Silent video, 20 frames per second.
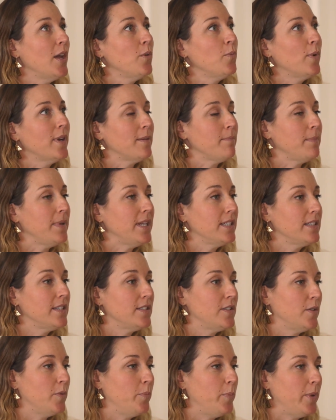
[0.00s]
what it
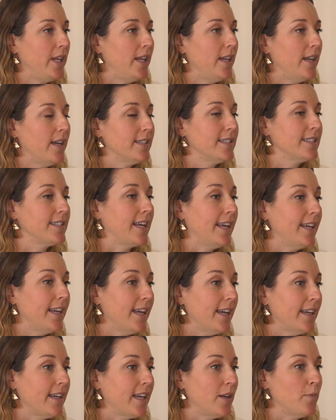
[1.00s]
means to be a
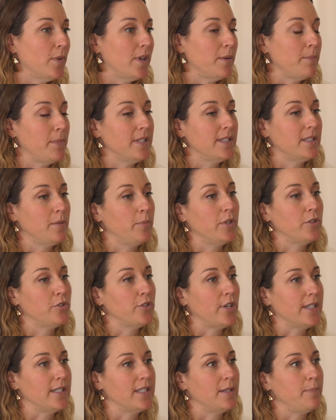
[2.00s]
psychic and what it means to be a
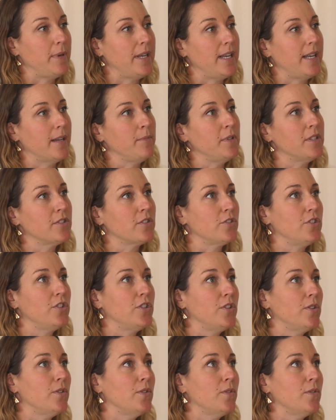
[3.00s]
trance medium. These are
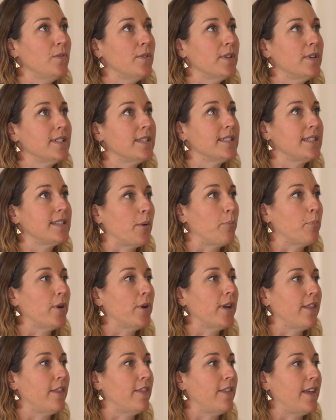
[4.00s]
two
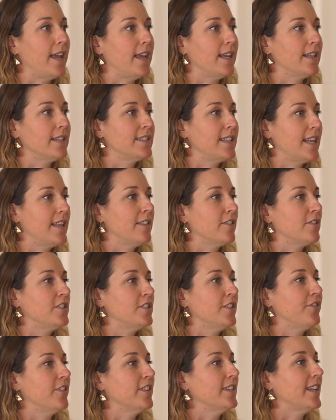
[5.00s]
separate things and they're
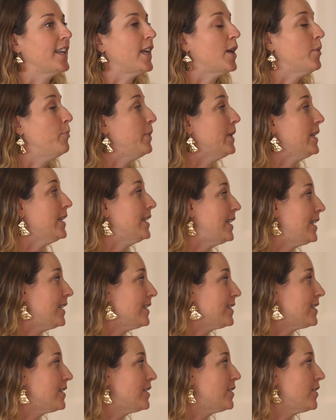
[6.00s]
different like
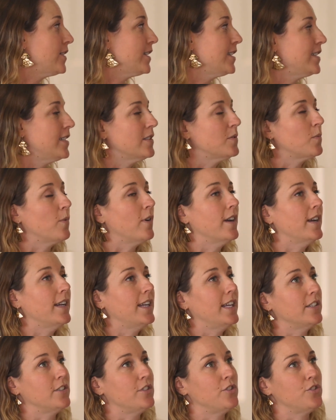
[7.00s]
abilities. So this is where it
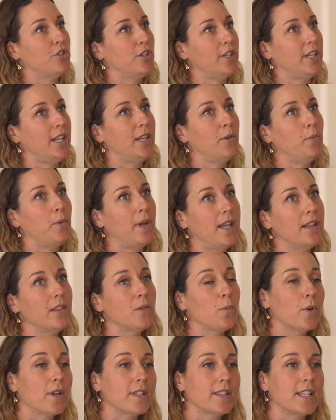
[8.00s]
gets tricky in
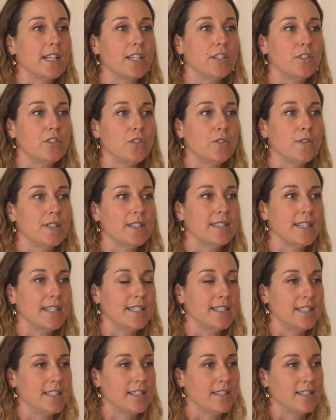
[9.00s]
the work that I do.
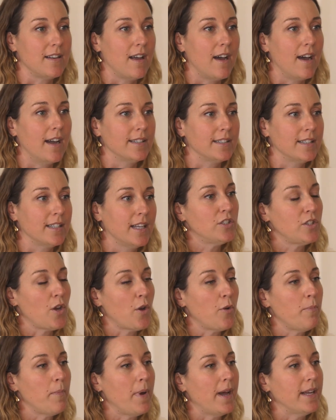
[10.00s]
It's not
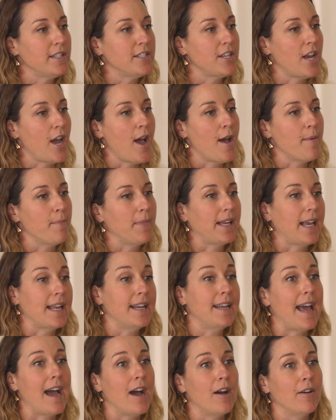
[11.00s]
so much like a
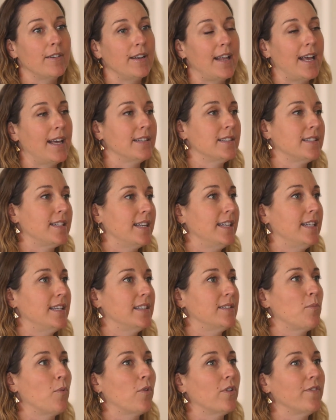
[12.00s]
noun as it
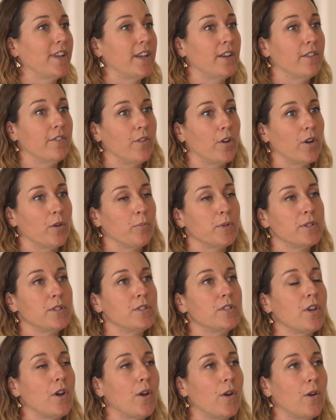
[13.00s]
is more of like a verb.
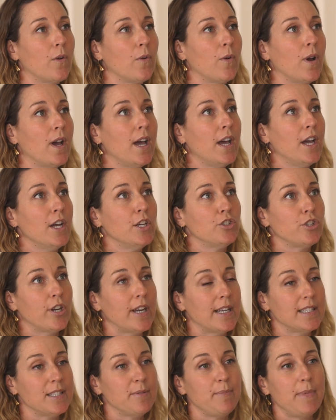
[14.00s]
So
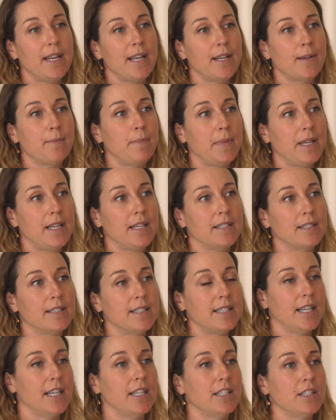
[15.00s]
trance medium
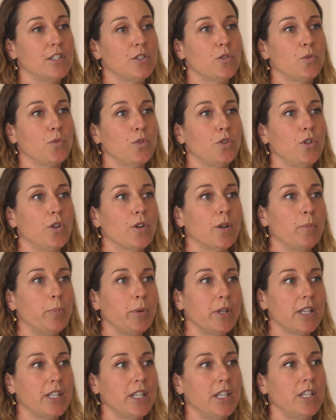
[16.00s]
means it's your
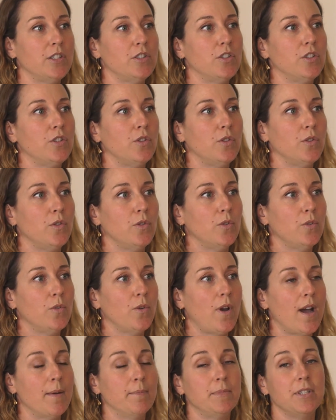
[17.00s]
ability
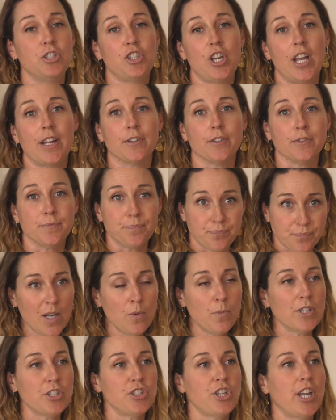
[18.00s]
to channel.
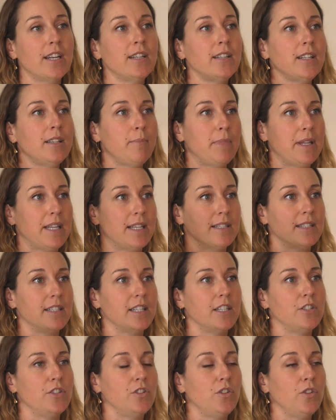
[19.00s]
And what channeling means
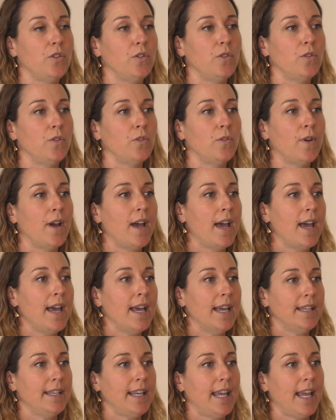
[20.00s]
is you
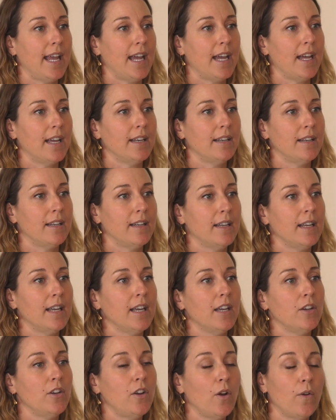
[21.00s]
can
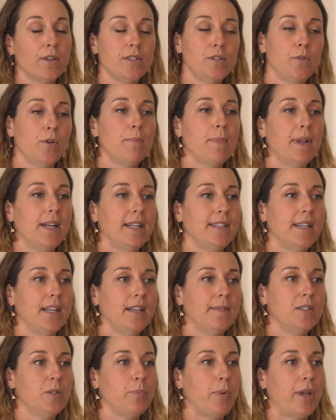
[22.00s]
go into a
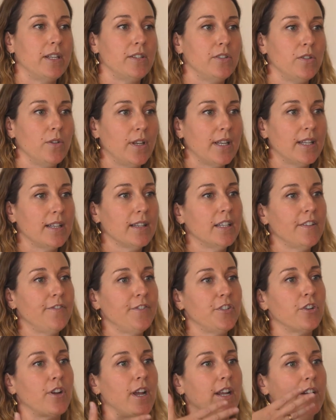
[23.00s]
meditative space. You can
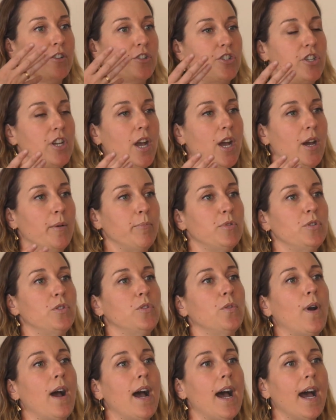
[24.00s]
lift your energy up
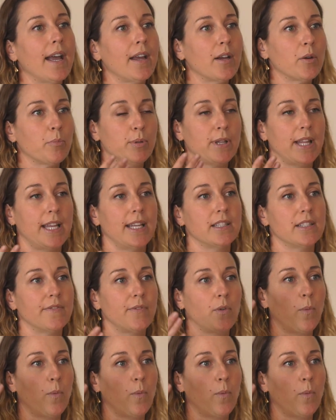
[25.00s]
to higher planes of